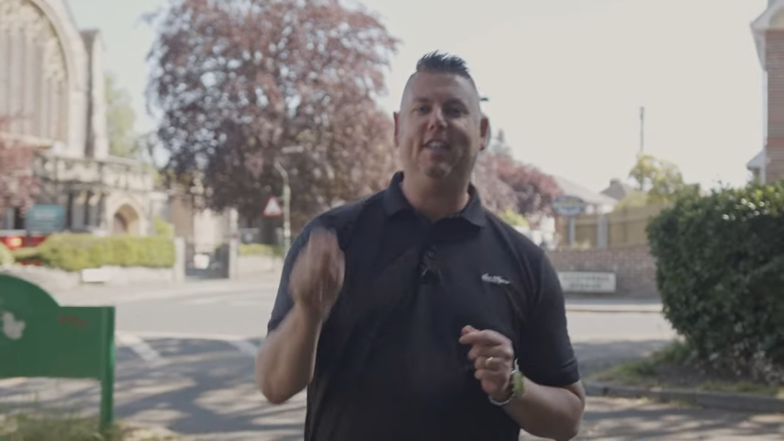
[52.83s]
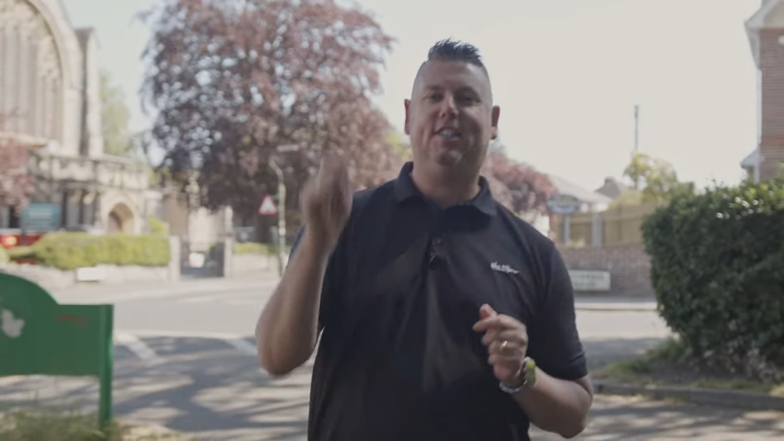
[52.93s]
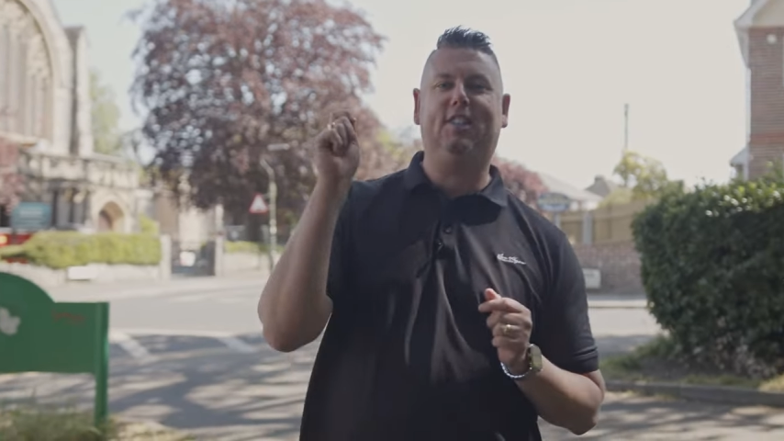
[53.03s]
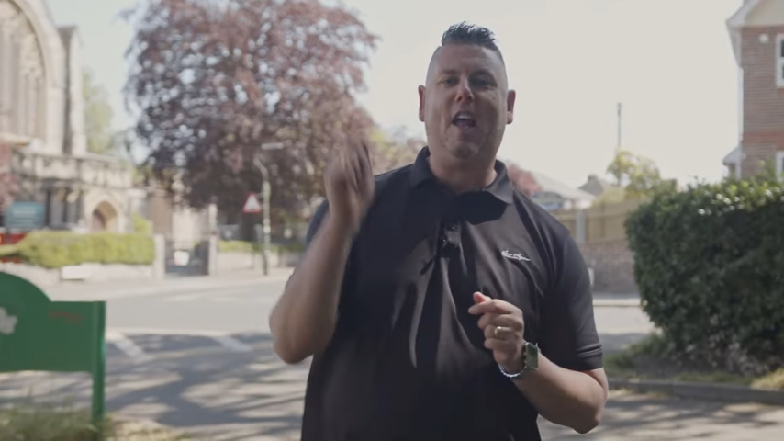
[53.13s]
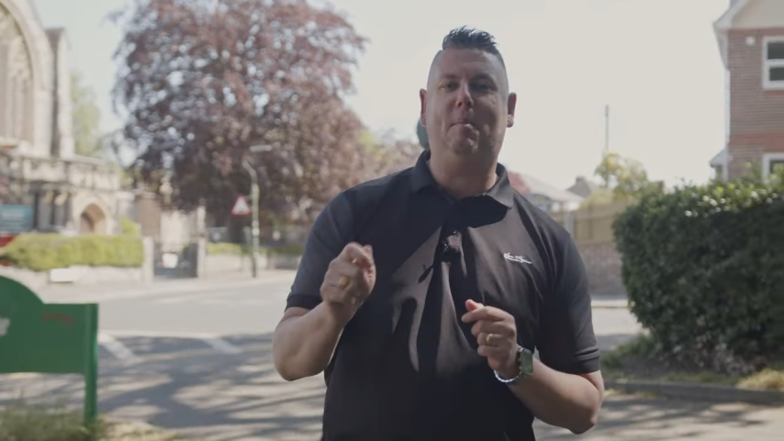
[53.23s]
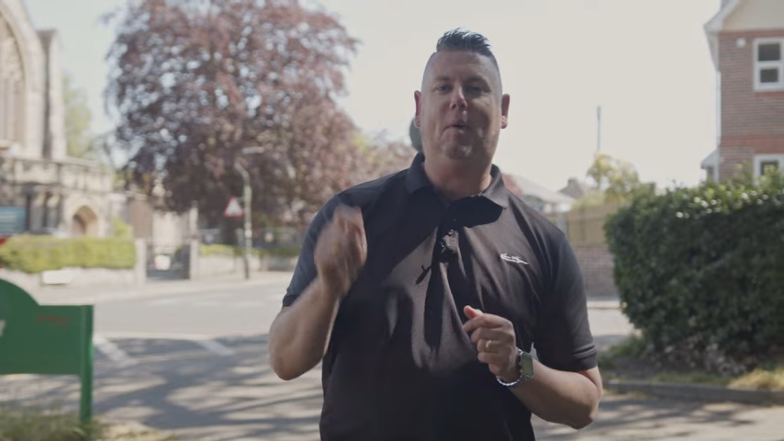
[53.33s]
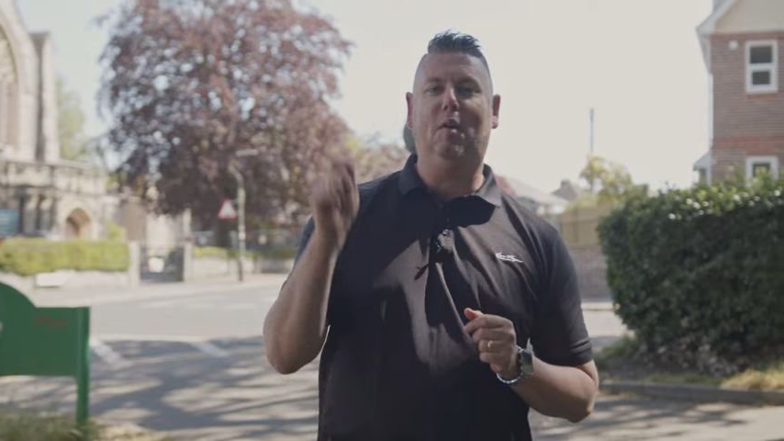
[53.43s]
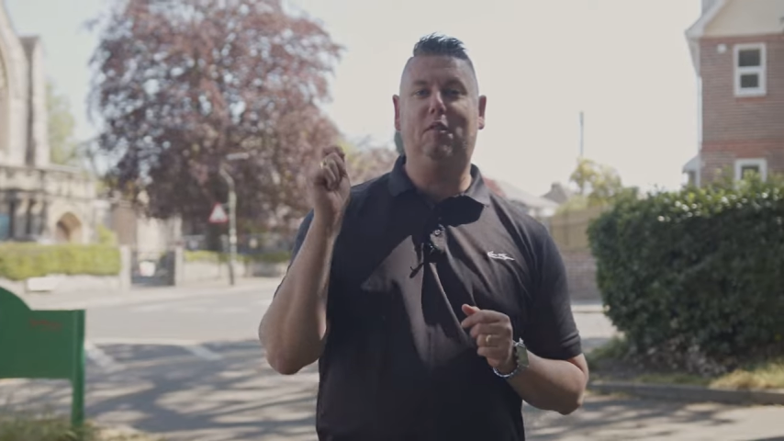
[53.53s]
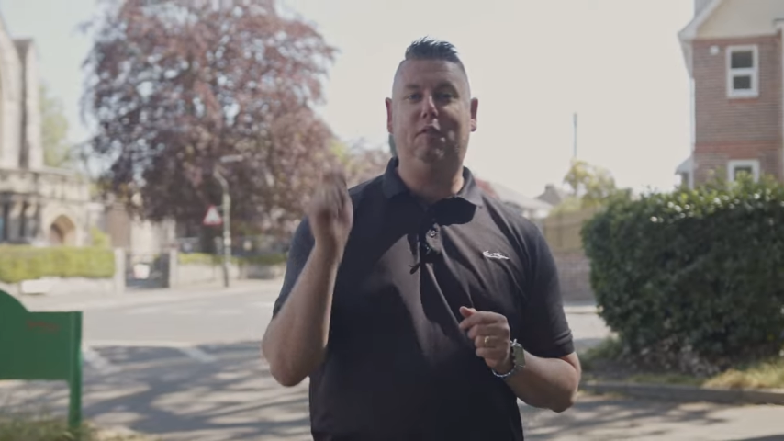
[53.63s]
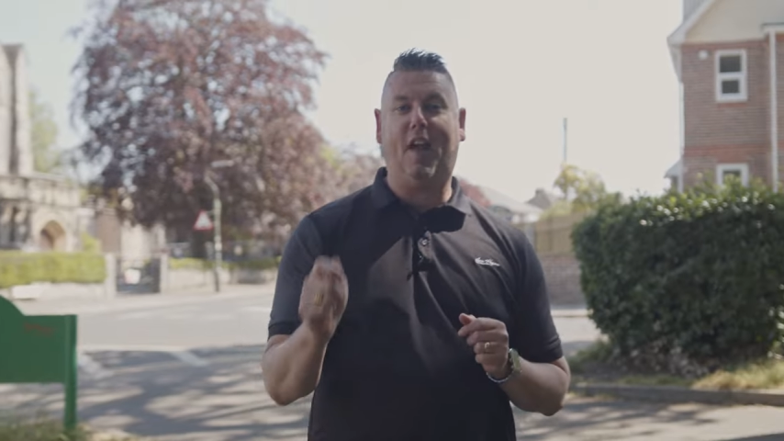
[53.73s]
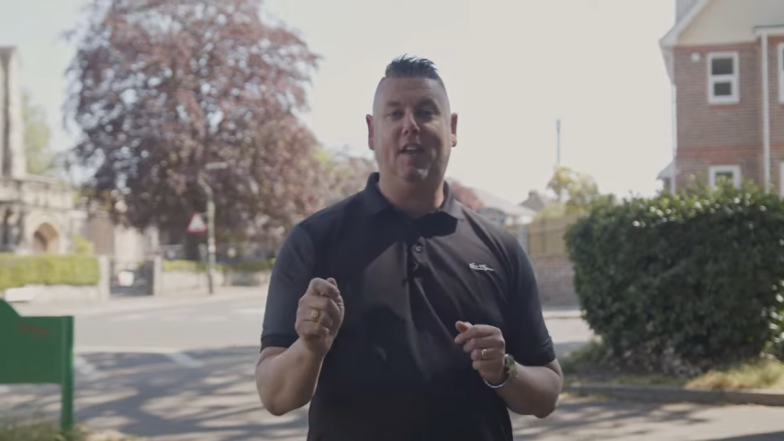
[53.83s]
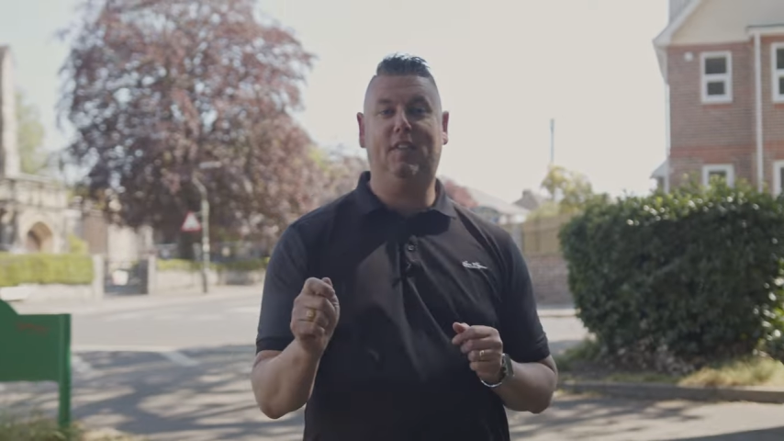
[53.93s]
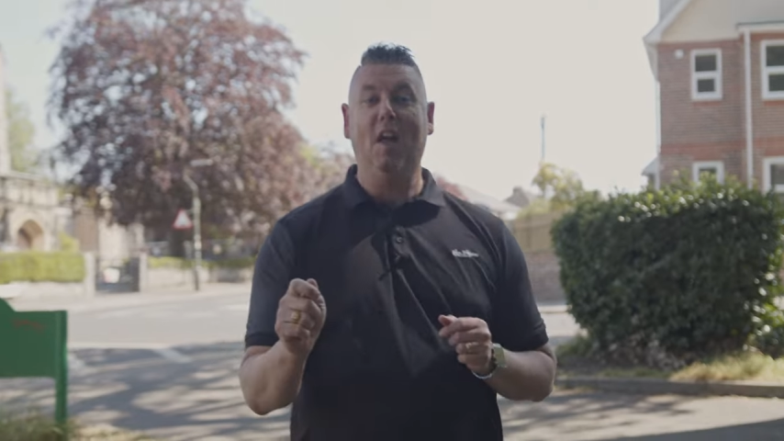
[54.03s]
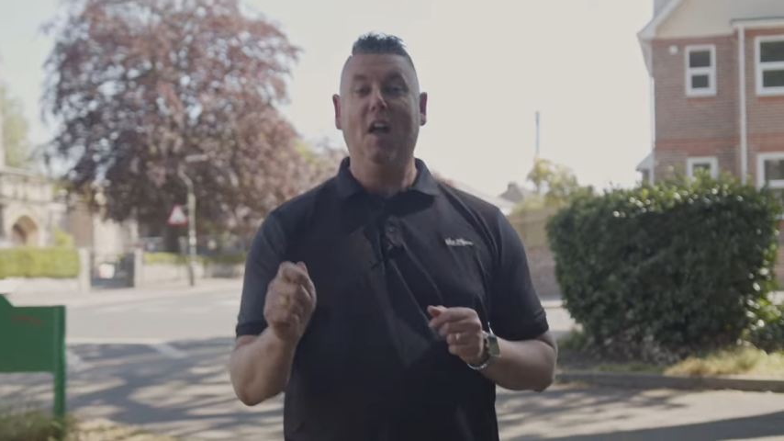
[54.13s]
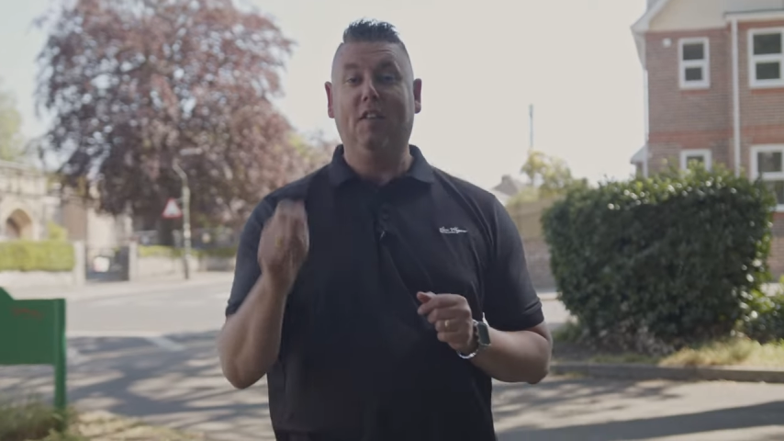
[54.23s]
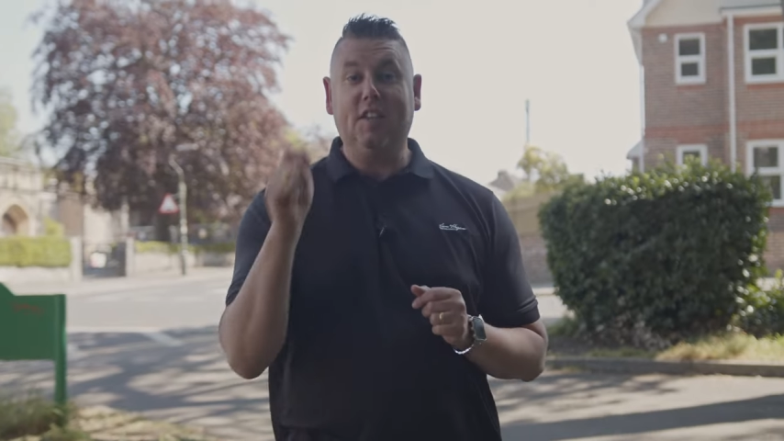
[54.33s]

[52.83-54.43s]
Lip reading: step of faith,